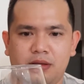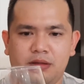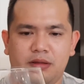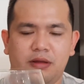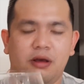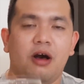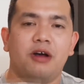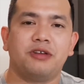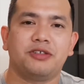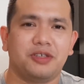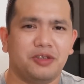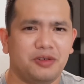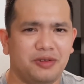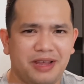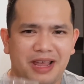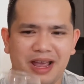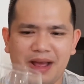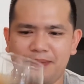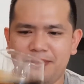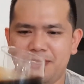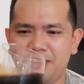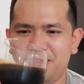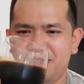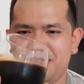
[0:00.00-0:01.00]
Also, yeah,
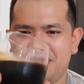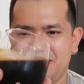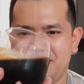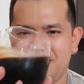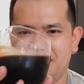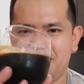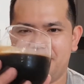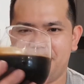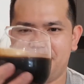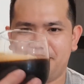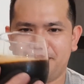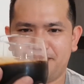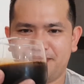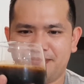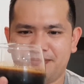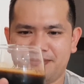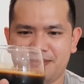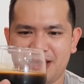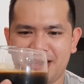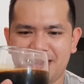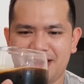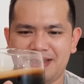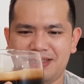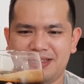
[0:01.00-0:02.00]
I'm using
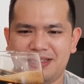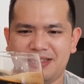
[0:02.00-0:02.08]
I guess